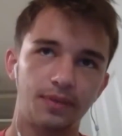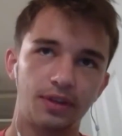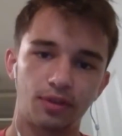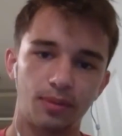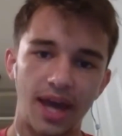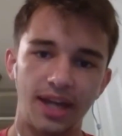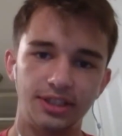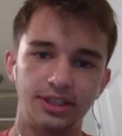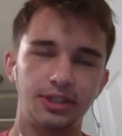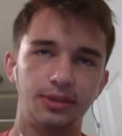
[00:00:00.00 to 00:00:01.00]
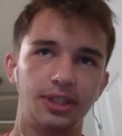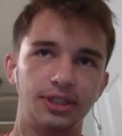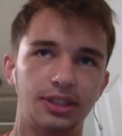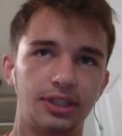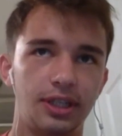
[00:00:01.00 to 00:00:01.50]
from any
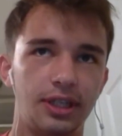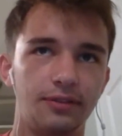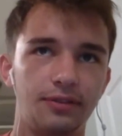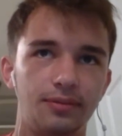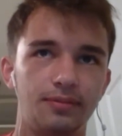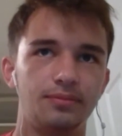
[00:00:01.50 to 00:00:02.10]
situation in life. But